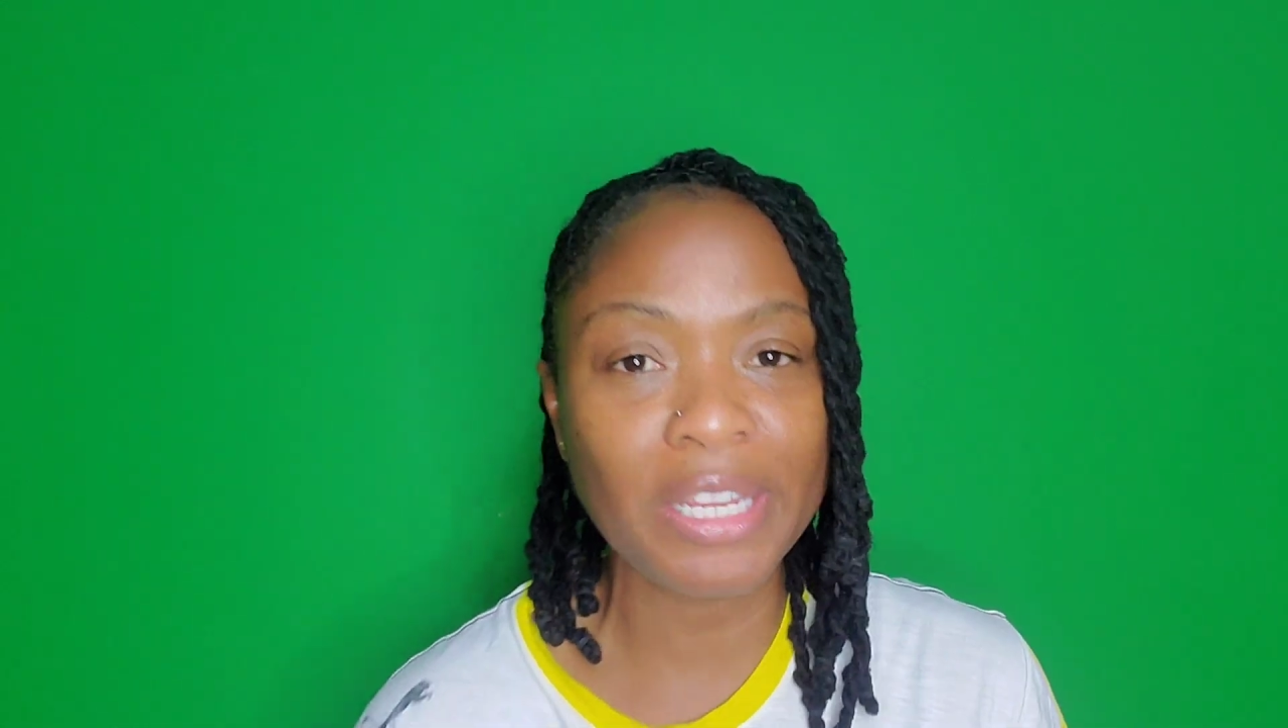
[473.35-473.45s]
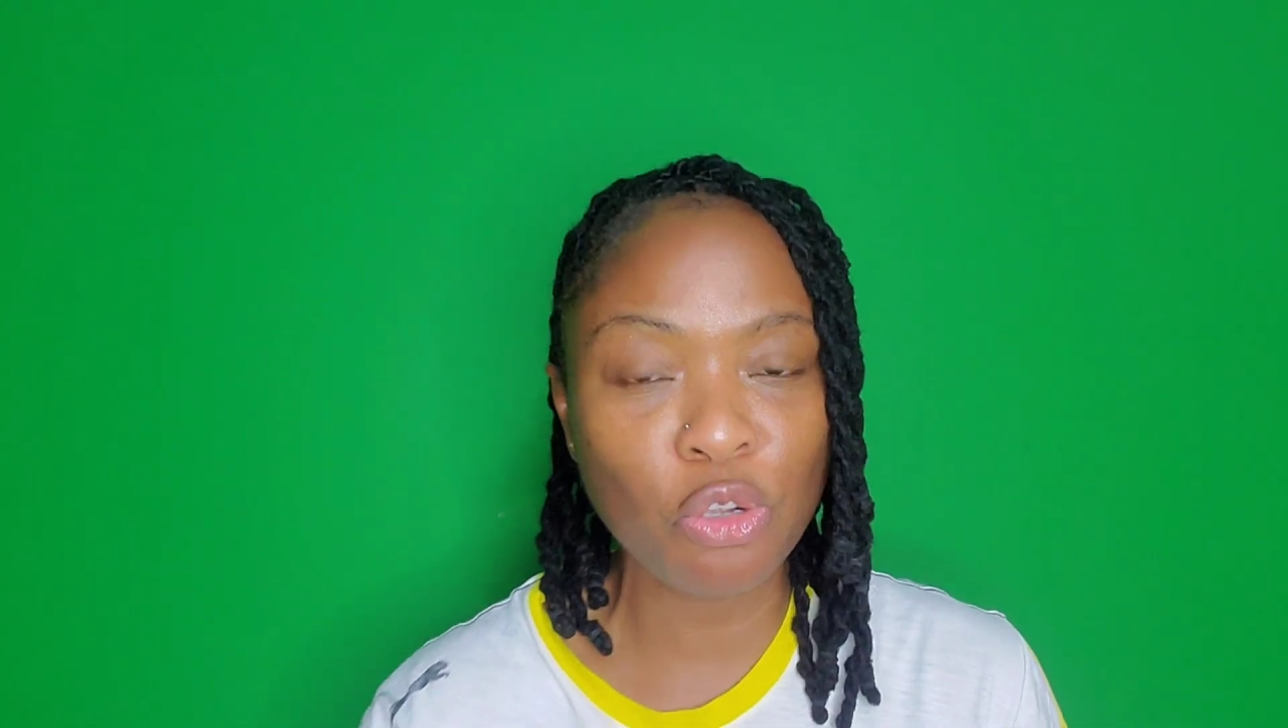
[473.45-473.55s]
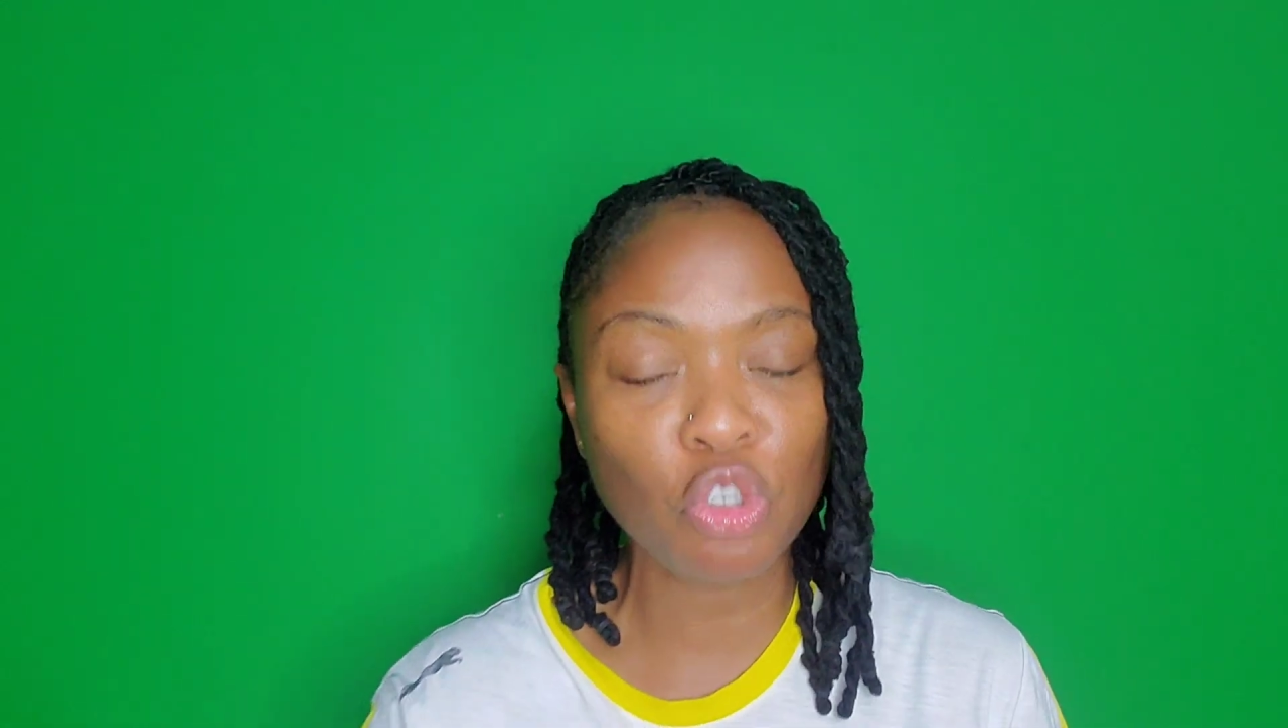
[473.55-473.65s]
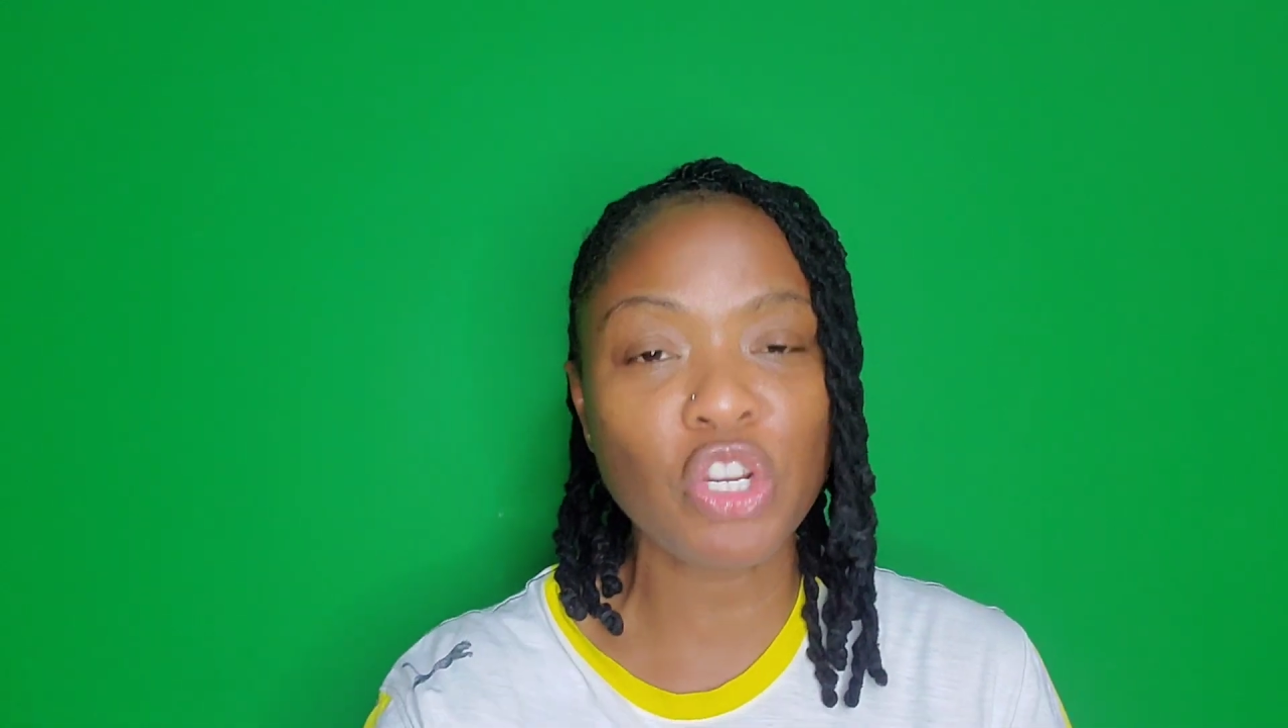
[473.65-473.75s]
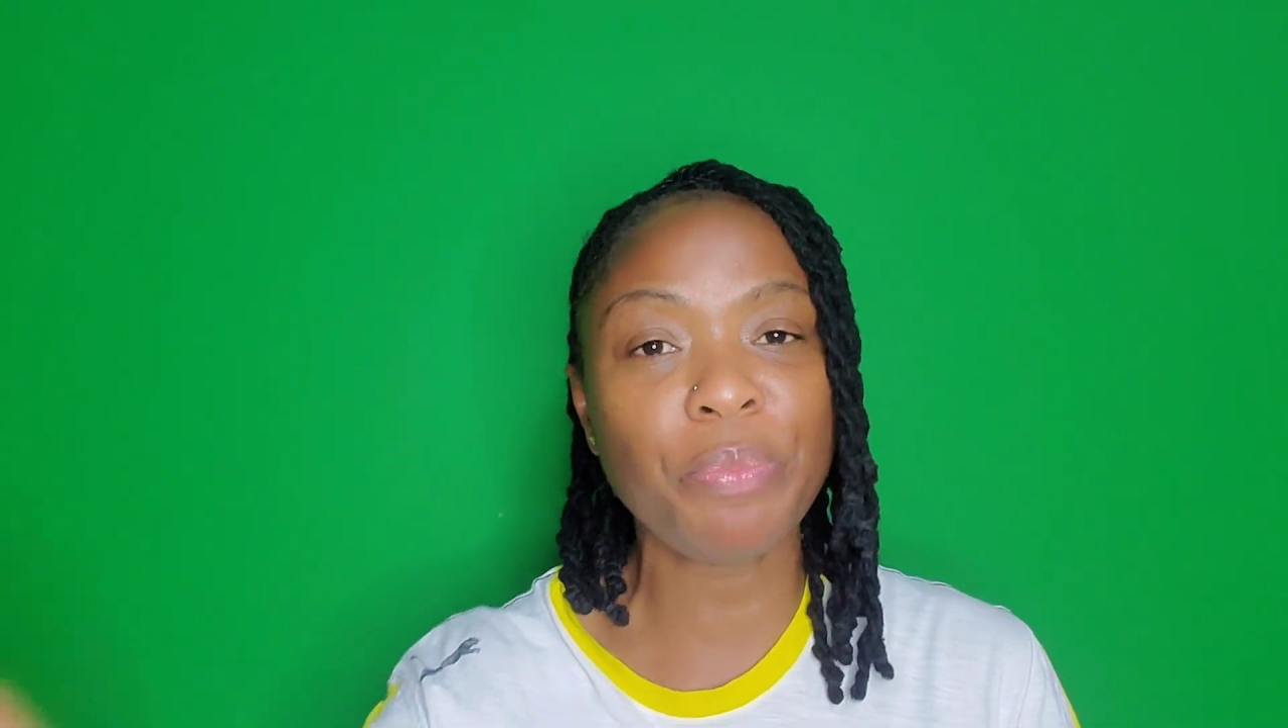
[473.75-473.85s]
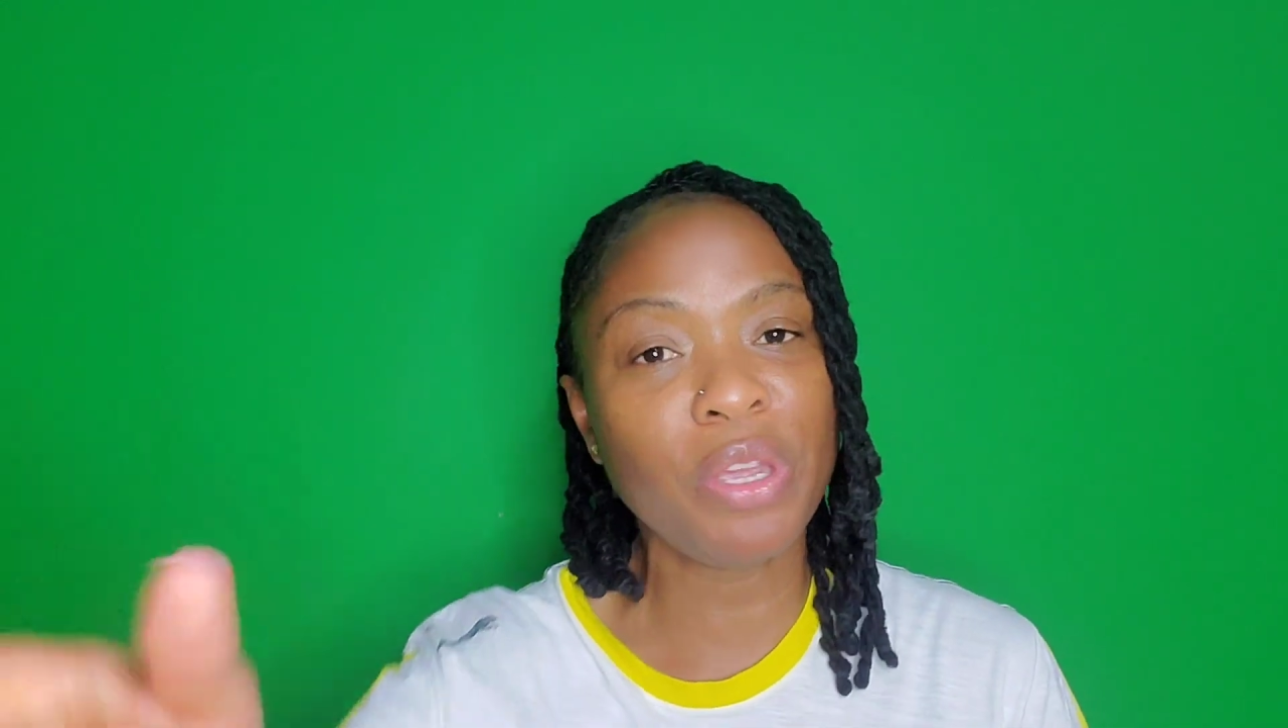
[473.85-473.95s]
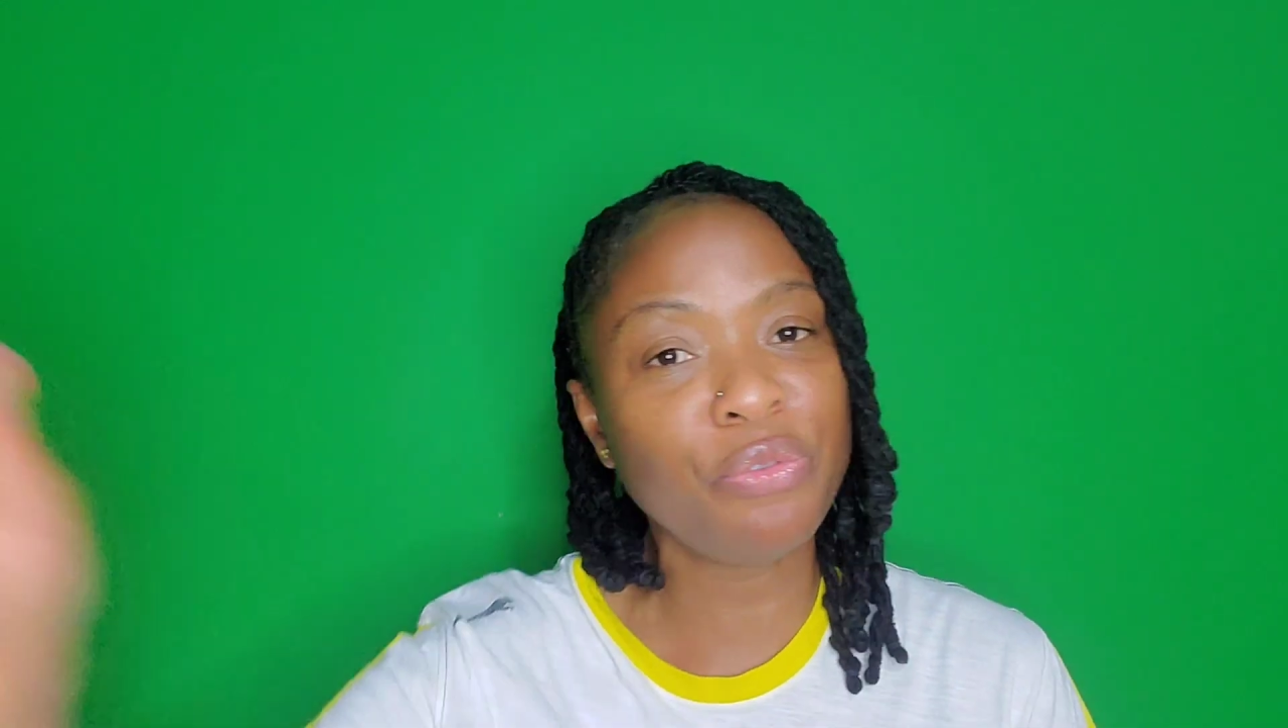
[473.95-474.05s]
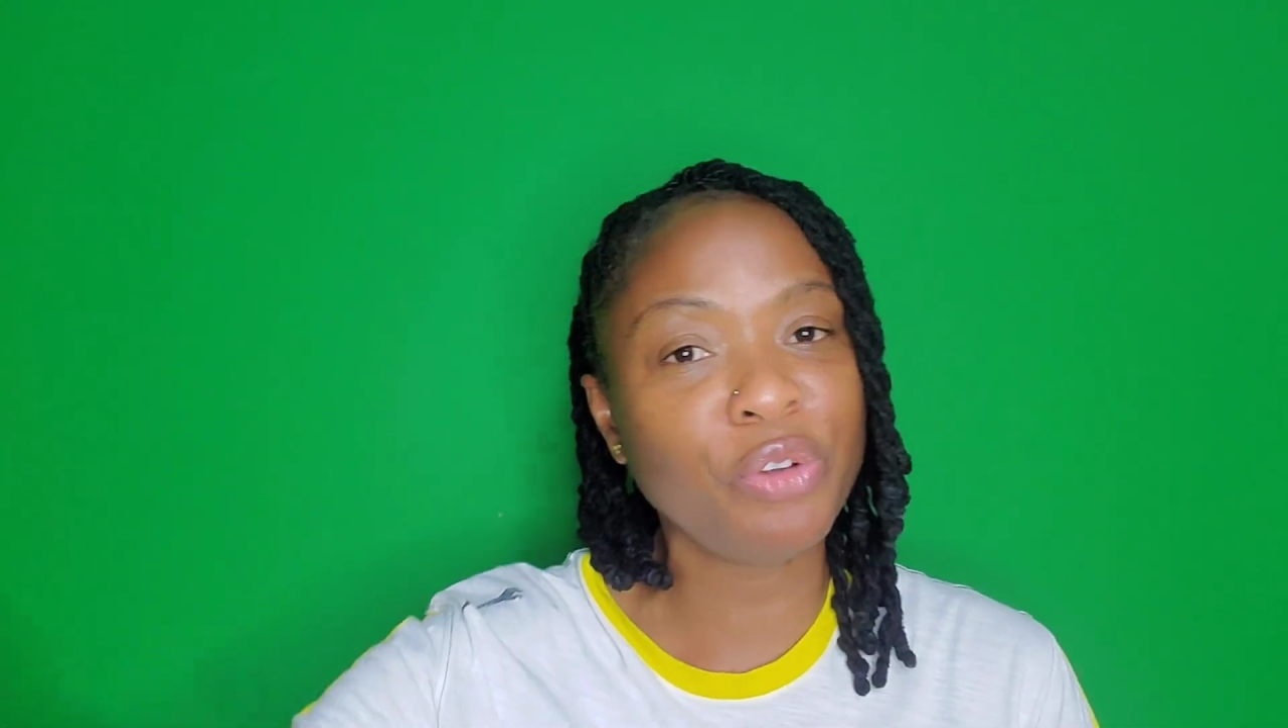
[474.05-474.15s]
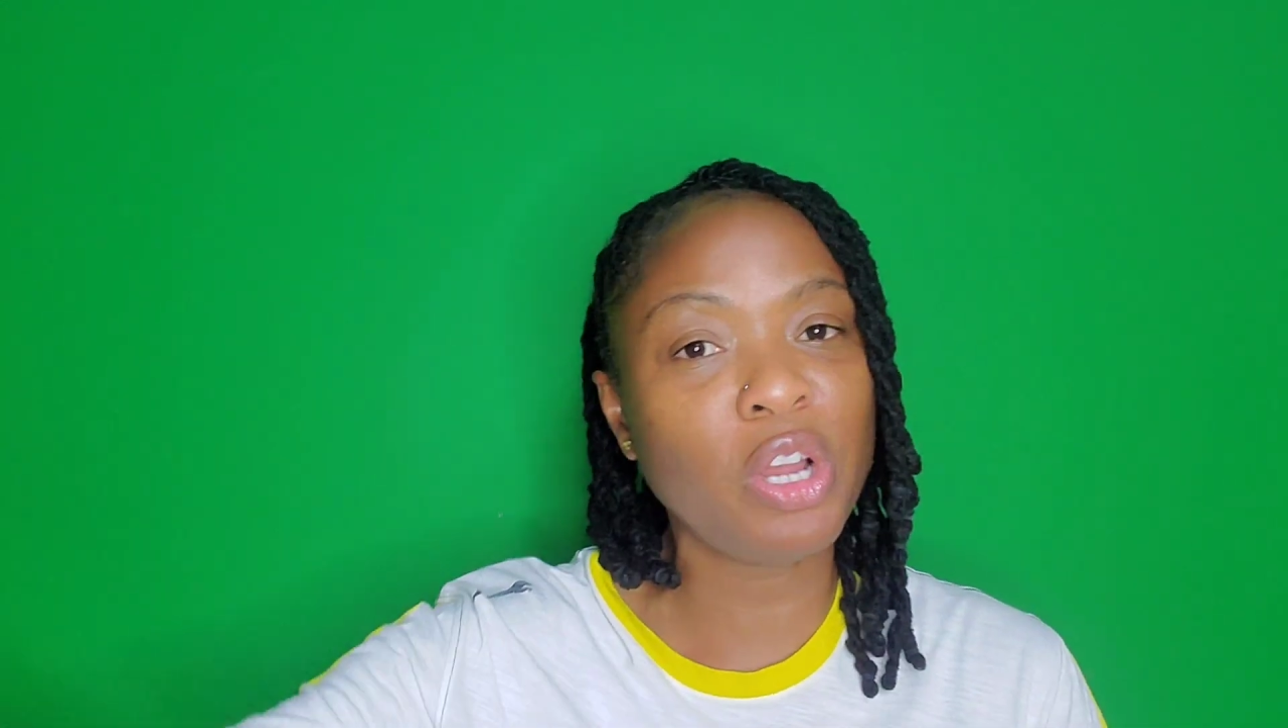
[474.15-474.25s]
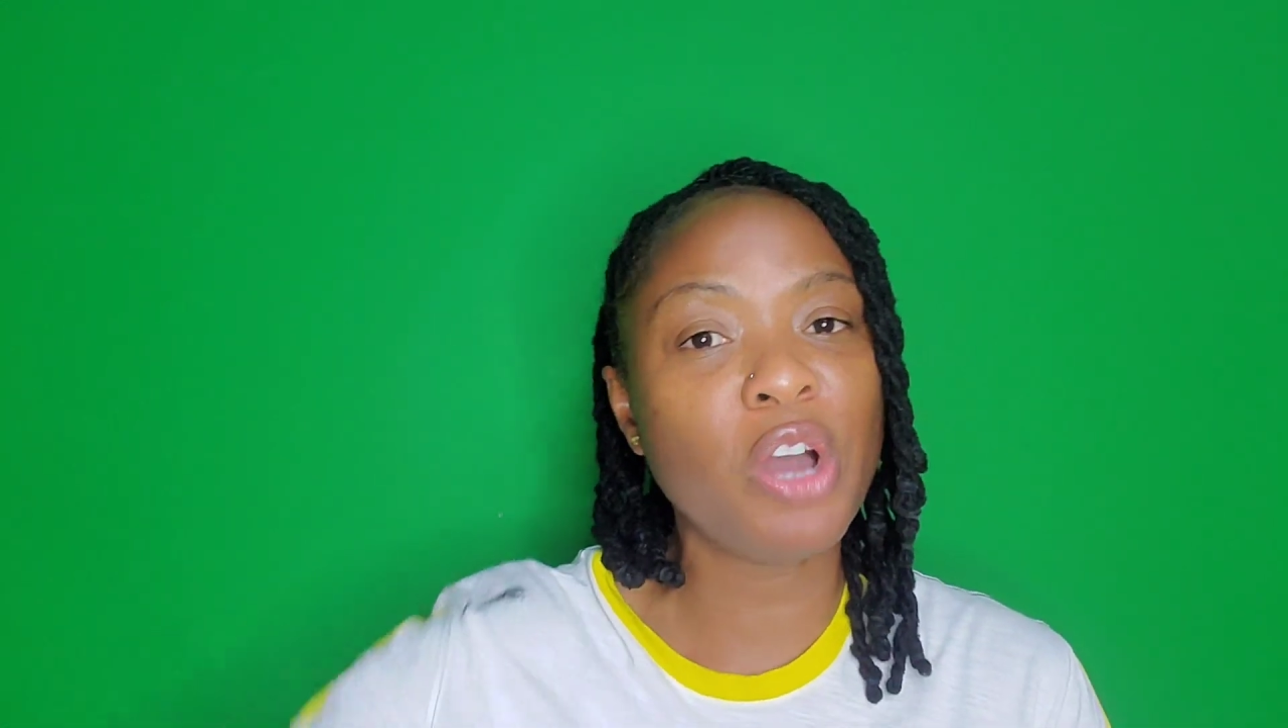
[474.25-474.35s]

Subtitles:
and you jumping in front of